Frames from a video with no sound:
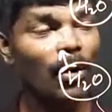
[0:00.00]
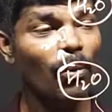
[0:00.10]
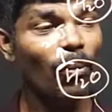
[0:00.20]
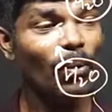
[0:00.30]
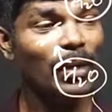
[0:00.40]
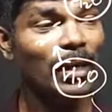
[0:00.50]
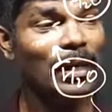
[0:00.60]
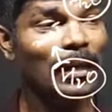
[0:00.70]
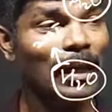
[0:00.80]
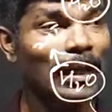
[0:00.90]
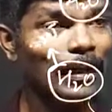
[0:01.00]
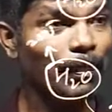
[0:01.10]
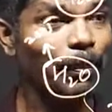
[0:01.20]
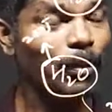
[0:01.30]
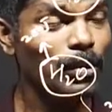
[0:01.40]
Only
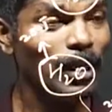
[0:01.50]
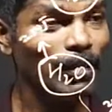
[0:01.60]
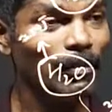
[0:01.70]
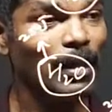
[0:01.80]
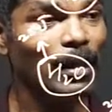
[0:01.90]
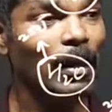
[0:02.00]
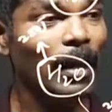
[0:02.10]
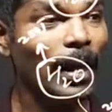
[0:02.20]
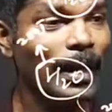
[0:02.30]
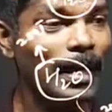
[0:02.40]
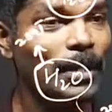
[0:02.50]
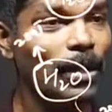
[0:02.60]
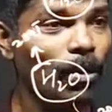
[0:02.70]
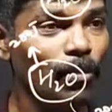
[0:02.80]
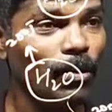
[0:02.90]
suppose if the energy
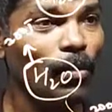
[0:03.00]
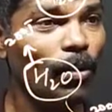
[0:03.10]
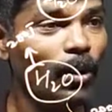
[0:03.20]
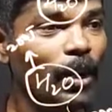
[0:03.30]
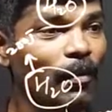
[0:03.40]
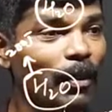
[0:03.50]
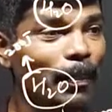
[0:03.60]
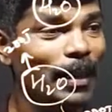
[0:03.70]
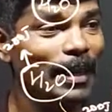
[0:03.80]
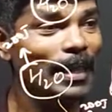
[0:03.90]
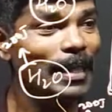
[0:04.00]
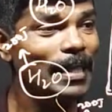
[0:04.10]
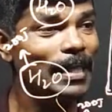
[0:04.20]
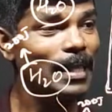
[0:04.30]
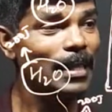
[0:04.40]
of the water vapor
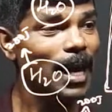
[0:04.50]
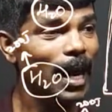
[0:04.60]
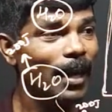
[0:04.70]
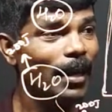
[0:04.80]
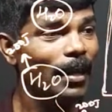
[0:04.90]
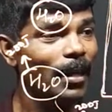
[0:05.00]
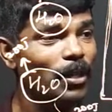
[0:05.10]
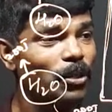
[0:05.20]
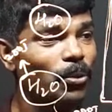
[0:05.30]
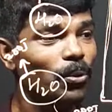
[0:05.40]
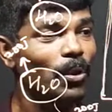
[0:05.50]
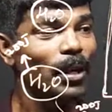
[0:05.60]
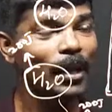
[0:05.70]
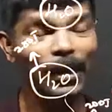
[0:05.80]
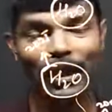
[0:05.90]
reaches 100 joule,
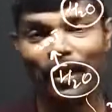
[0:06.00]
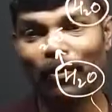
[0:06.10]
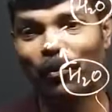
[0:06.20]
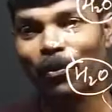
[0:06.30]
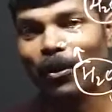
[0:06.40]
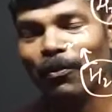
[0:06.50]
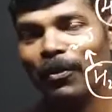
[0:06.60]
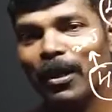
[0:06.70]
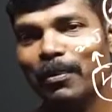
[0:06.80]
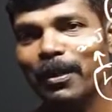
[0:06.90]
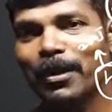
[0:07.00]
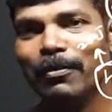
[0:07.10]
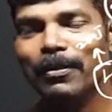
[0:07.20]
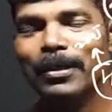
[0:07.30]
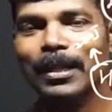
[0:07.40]
then what will be the
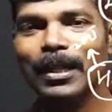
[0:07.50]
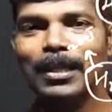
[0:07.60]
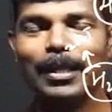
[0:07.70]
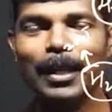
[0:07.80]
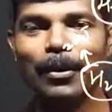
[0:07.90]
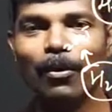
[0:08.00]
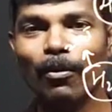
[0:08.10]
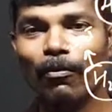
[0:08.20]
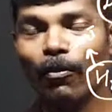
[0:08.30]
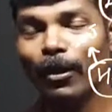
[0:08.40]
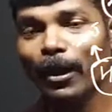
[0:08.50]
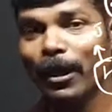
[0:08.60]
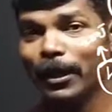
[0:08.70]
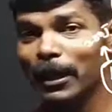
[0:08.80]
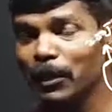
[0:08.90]
physical state of water
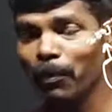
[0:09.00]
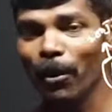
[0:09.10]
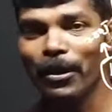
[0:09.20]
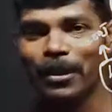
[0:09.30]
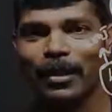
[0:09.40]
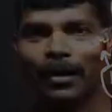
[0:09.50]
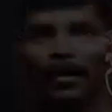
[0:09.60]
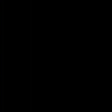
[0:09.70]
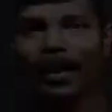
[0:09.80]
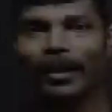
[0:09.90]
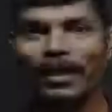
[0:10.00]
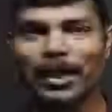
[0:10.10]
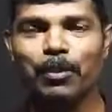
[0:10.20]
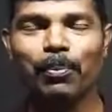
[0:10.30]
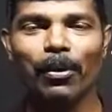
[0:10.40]
at this point? At
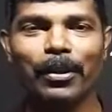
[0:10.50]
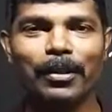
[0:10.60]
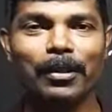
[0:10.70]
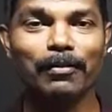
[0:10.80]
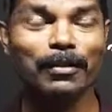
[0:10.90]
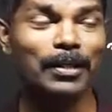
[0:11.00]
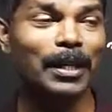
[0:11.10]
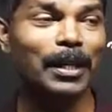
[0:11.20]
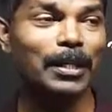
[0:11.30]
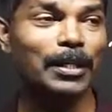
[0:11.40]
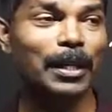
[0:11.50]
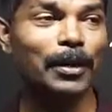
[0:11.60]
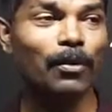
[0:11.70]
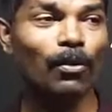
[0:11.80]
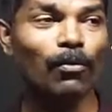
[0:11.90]
this point, the physical state
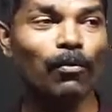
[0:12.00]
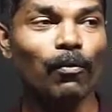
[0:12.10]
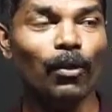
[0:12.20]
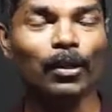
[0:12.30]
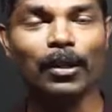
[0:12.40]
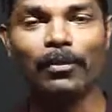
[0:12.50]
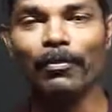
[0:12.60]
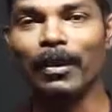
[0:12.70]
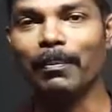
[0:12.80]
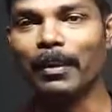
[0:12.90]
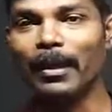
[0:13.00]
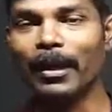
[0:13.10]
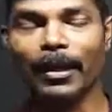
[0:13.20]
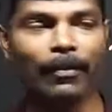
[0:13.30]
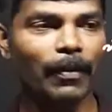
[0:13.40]
of water will be
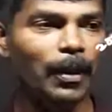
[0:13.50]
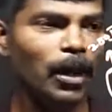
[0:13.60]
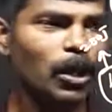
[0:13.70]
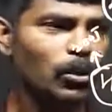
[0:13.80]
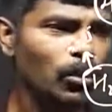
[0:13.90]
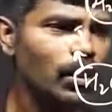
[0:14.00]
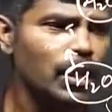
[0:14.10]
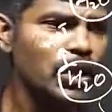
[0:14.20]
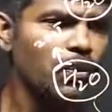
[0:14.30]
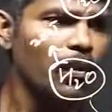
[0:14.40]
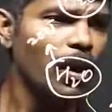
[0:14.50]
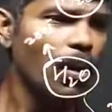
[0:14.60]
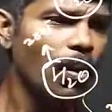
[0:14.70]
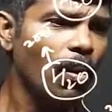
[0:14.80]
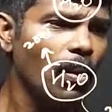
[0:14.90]
liquid. So in this way,
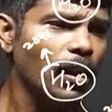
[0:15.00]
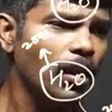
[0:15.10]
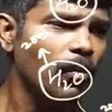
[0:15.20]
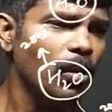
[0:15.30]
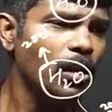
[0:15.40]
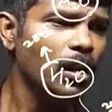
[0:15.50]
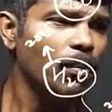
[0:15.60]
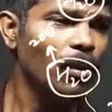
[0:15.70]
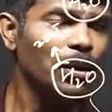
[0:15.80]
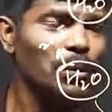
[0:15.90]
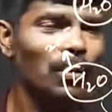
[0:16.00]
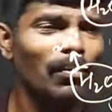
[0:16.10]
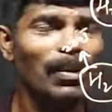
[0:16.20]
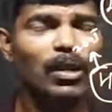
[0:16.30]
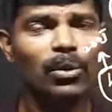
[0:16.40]
all the water molecule
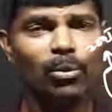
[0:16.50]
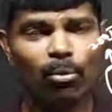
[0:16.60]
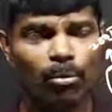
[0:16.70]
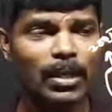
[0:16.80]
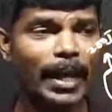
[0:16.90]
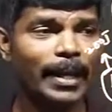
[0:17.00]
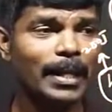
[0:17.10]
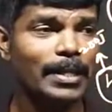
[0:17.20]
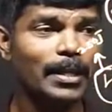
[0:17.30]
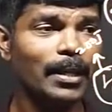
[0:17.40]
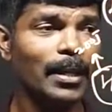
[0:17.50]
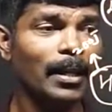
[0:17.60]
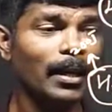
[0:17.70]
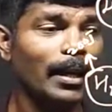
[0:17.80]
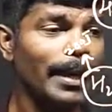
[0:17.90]
will lose
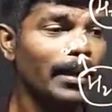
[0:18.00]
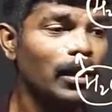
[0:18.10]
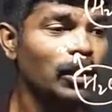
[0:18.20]
energy, right?